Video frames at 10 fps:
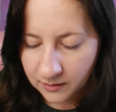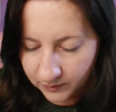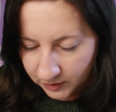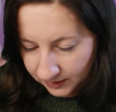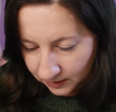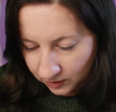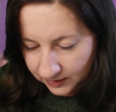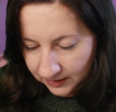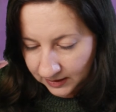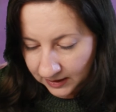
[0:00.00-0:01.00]
just
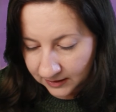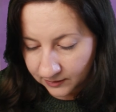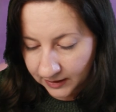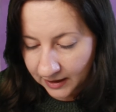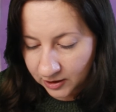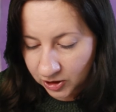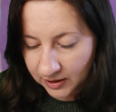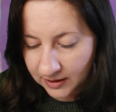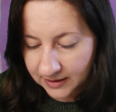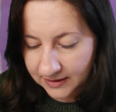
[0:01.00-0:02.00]
using the needle,
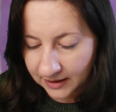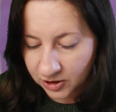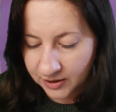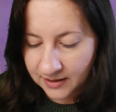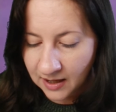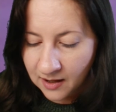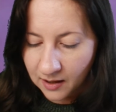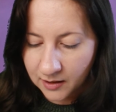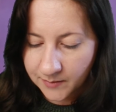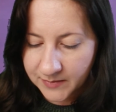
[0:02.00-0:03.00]
catching these edges,
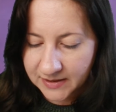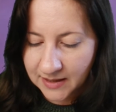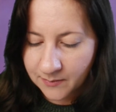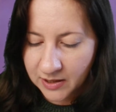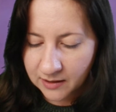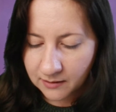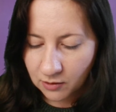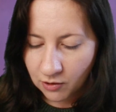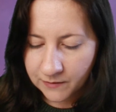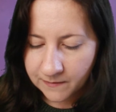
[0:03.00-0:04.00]
and I'm stabbing
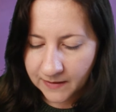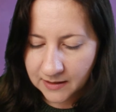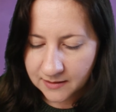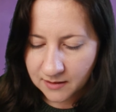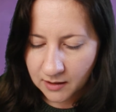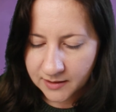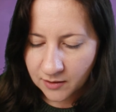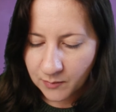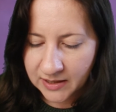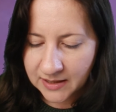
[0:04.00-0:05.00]
on the finger side,
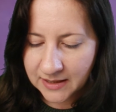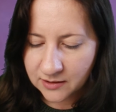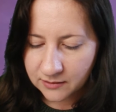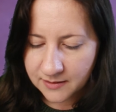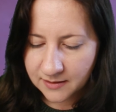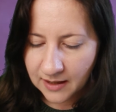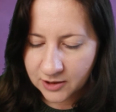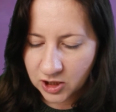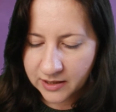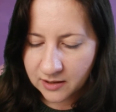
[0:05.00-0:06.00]
so my needle is
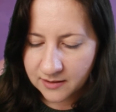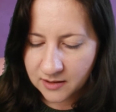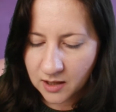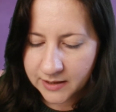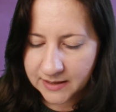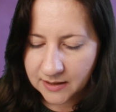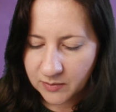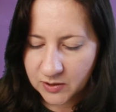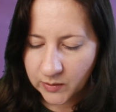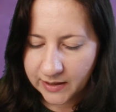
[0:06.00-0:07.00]
actually sliding
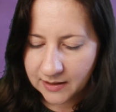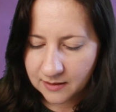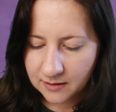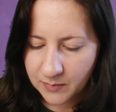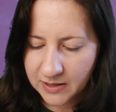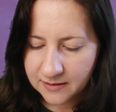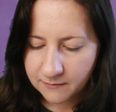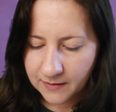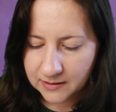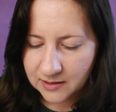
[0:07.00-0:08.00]
between the piece
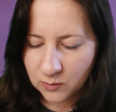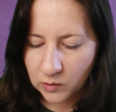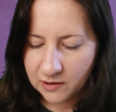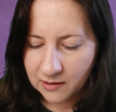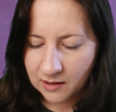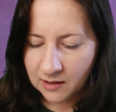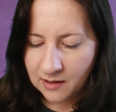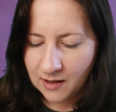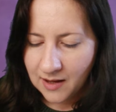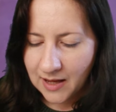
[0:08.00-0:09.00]
of felted work
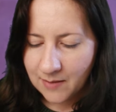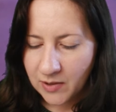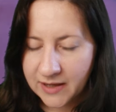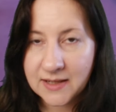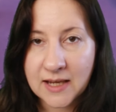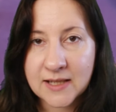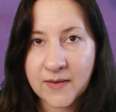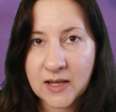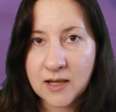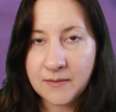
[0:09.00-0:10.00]
and my index
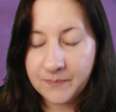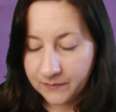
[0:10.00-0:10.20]
finger.